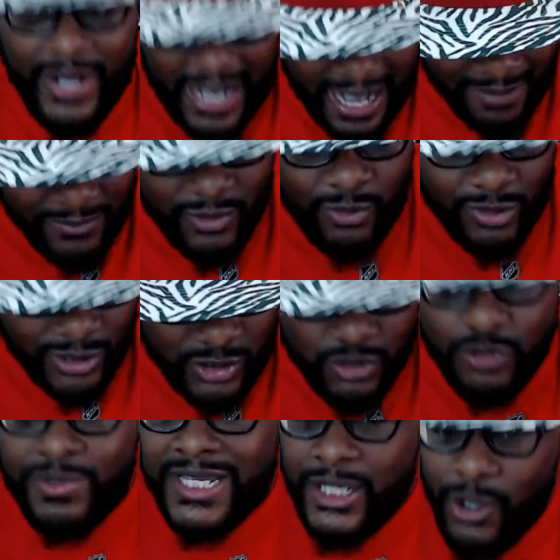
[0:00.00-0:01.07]
I'm going to
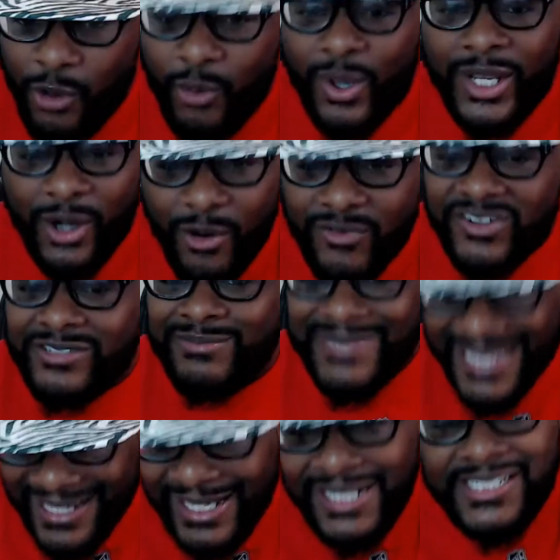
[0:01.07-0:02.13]
be going over some
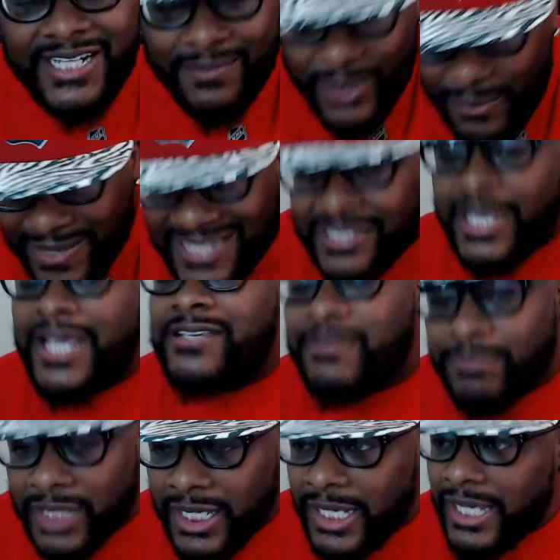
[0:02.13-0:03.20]
things, and I'm going to be saying some
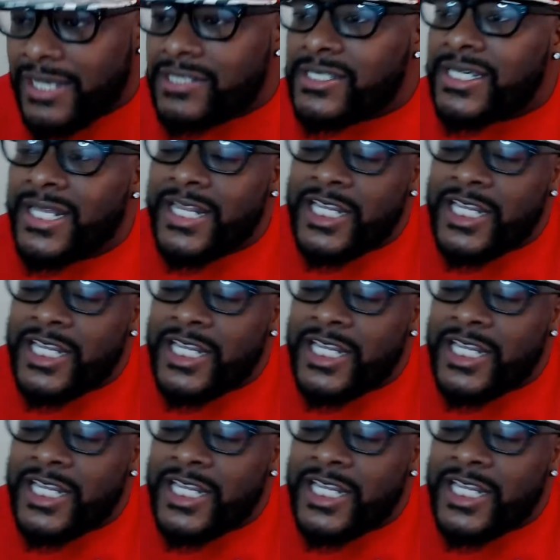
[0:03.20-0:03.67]
things in this